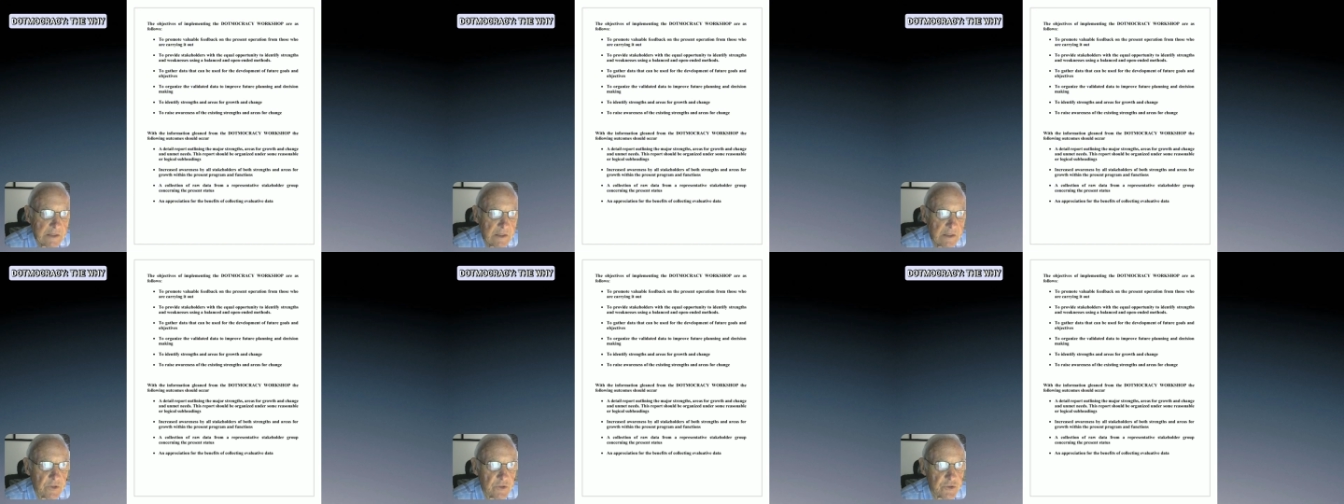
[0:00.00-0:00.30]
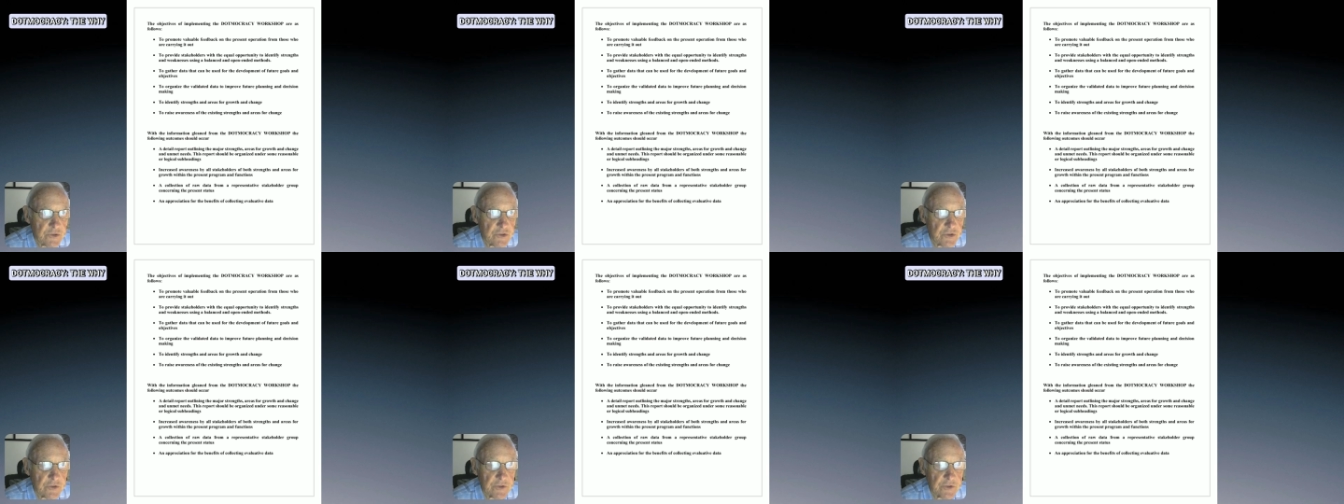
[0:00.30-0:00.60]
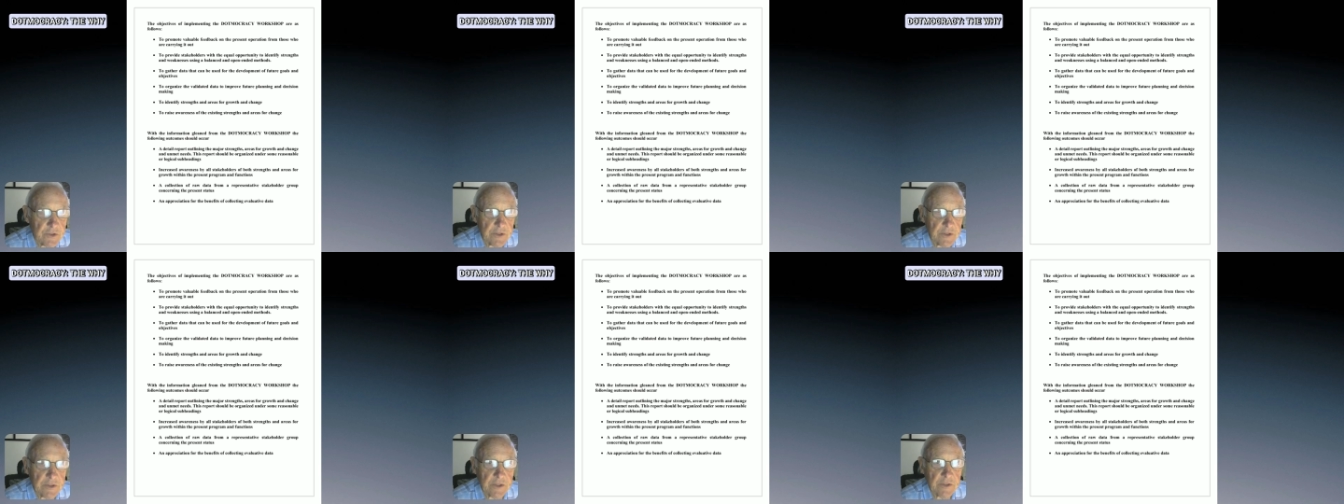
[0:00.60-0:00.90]
and should
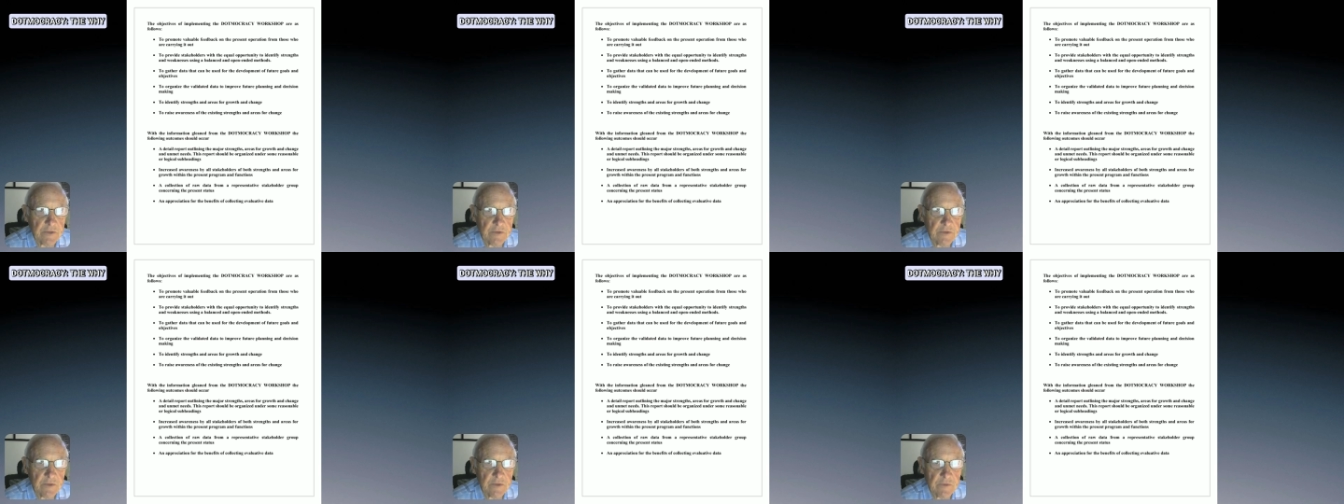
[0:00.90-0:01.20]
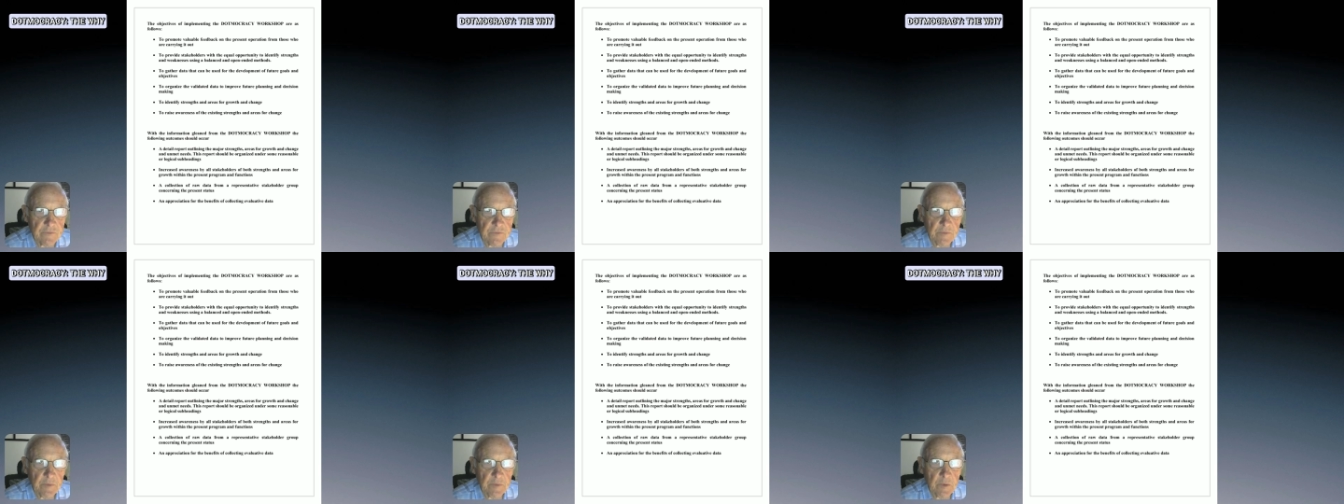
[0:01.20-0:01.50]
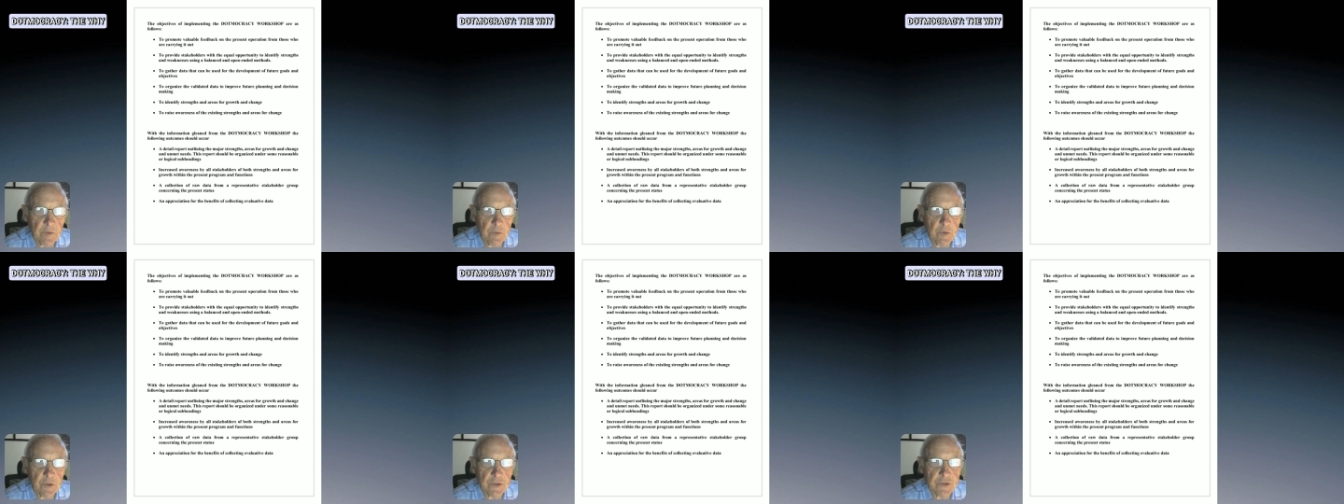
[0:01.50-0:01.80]
glean from a
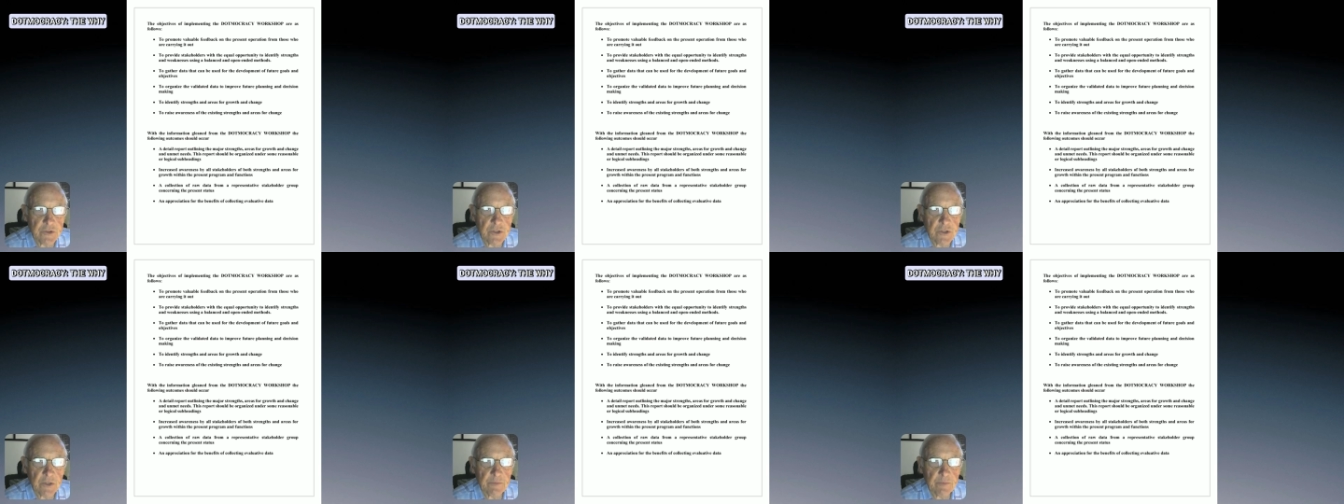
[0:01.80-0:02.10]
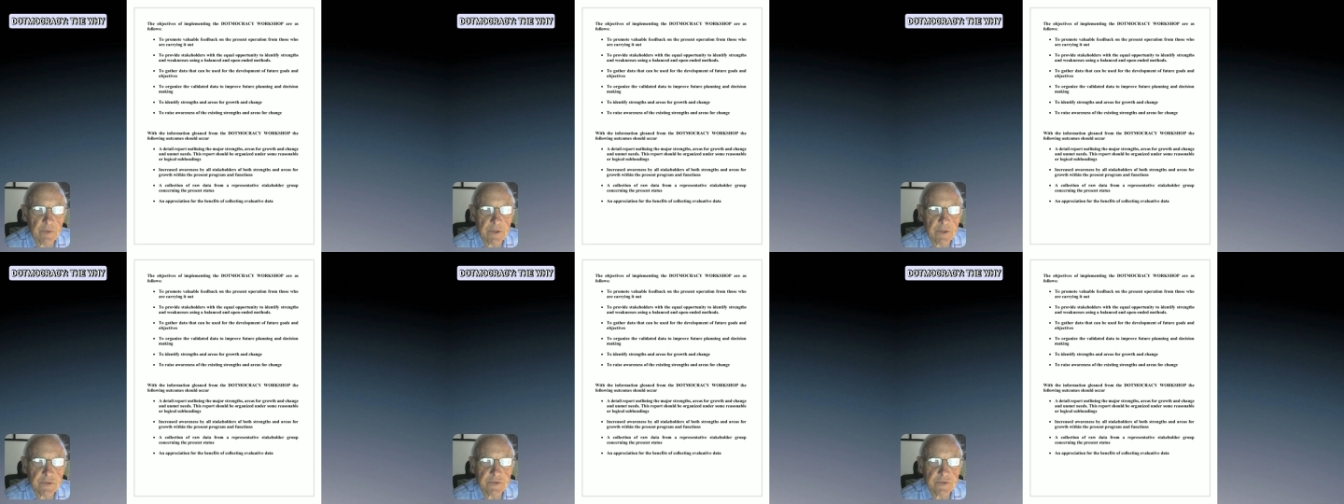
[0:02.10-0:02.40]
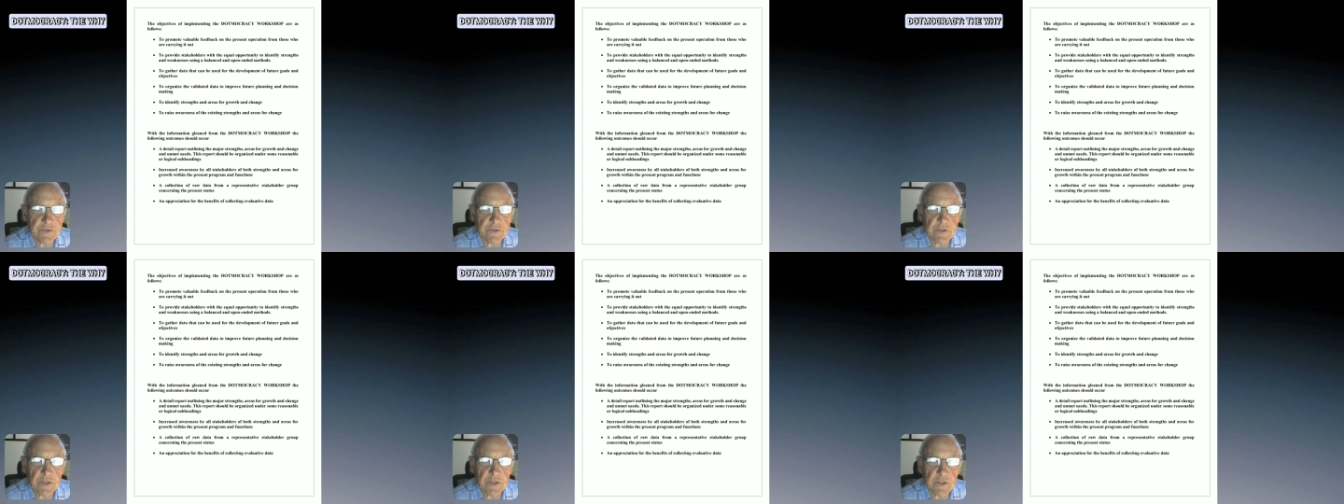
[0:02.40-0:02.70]
workshop
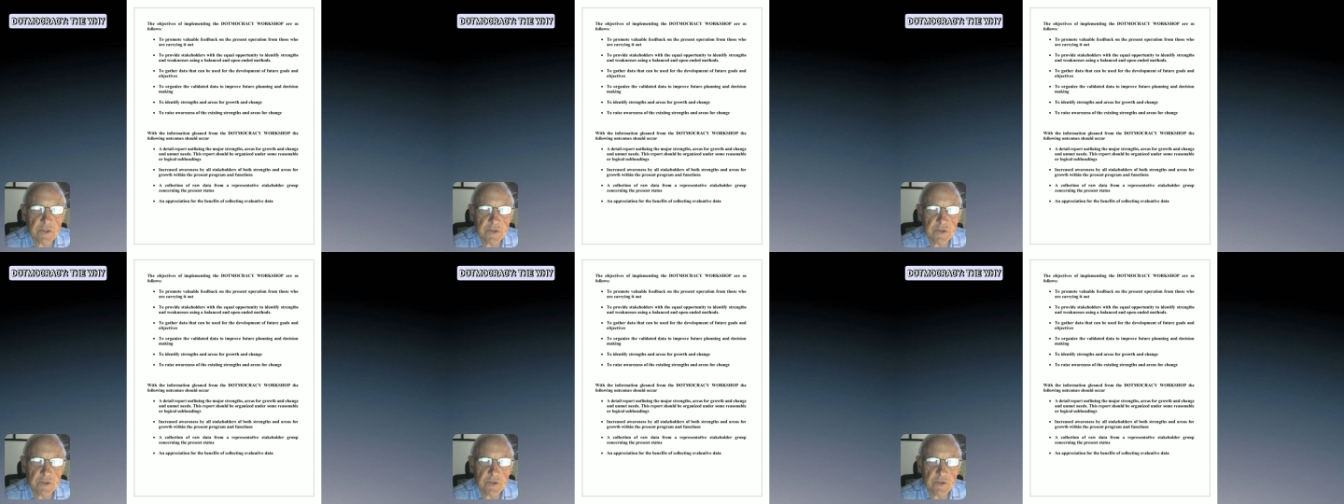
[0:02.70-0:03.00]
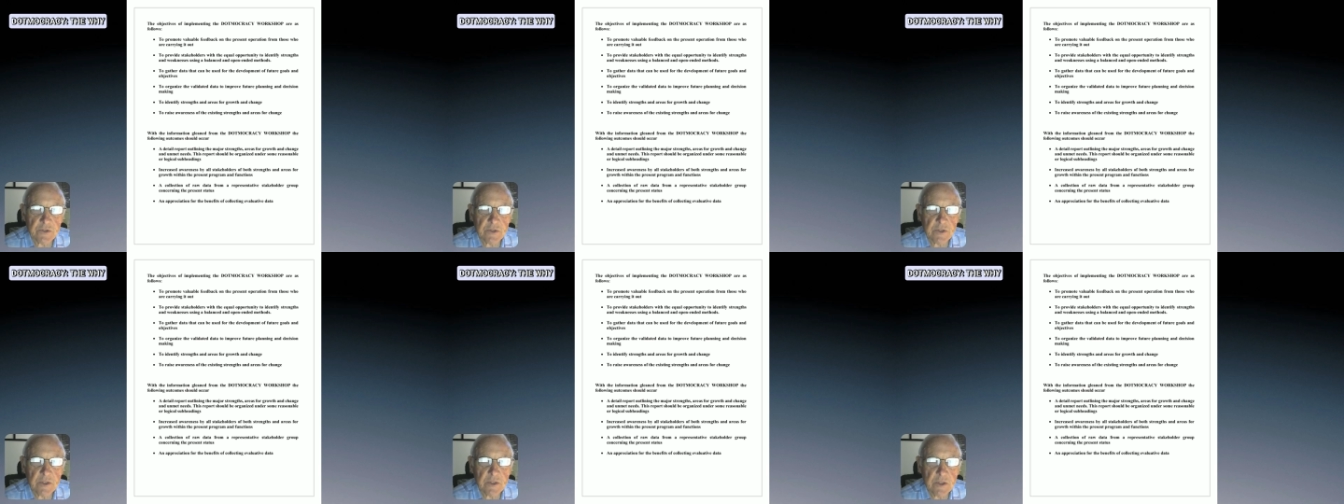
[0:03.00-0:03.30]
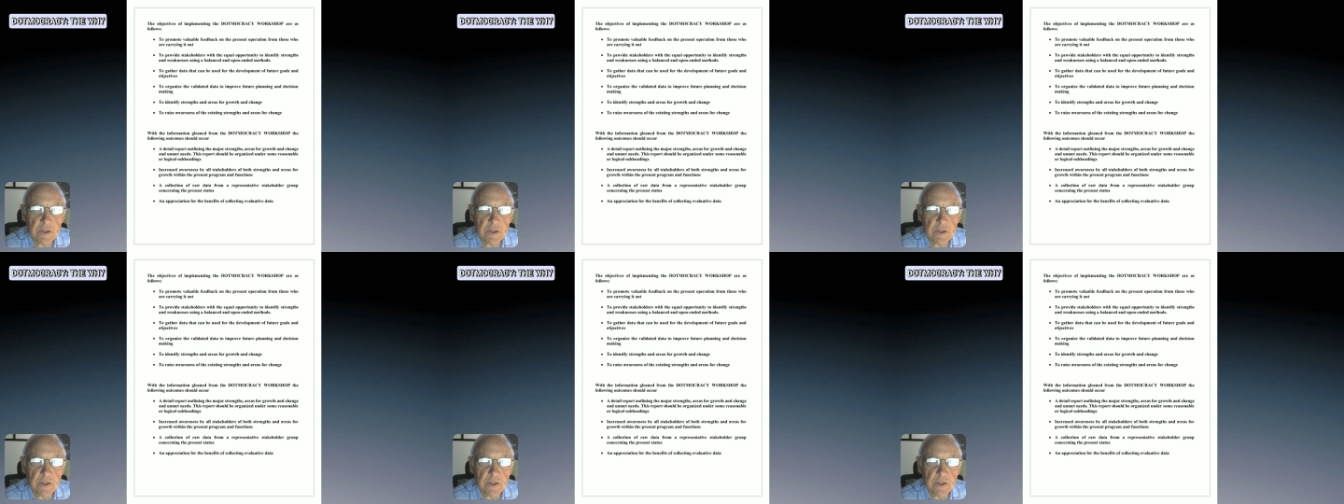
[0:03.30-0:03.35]
presentation